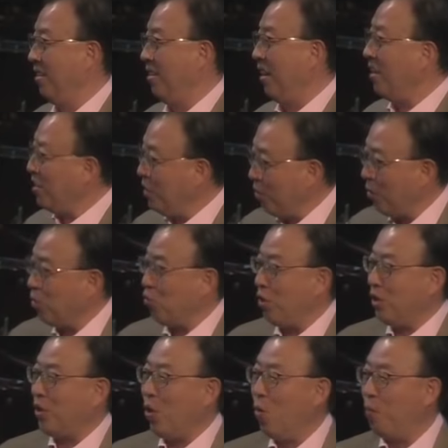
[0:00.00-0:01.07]
And you know what
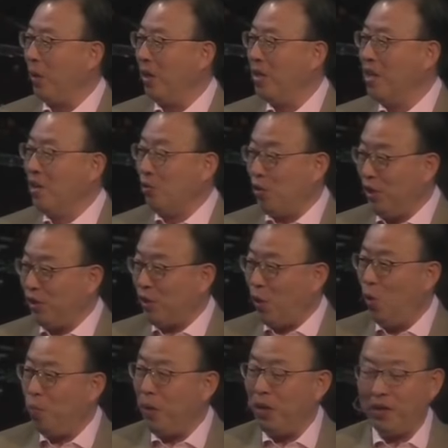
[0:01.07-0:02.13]
she's hoping? She's
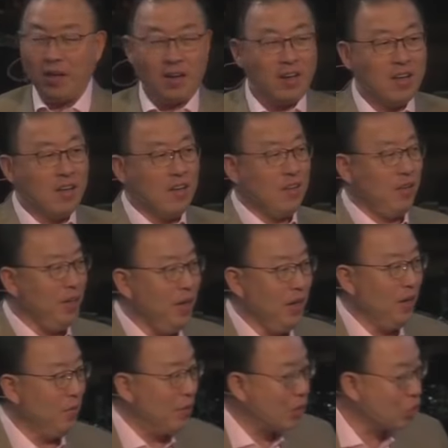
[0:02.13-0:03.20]
hoping that
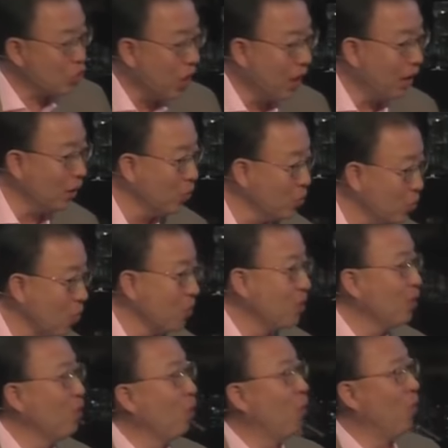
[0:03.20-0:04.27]
he, this child who's going to
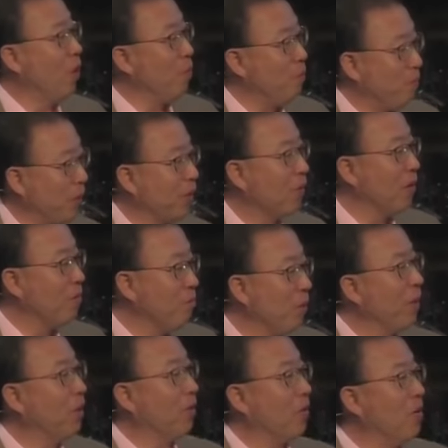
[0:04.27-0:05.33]
grow up bigger and
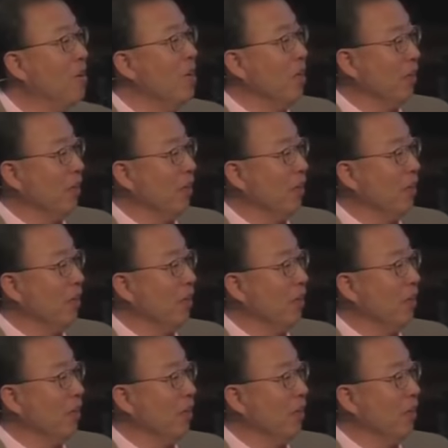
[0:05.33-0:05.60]
bigger,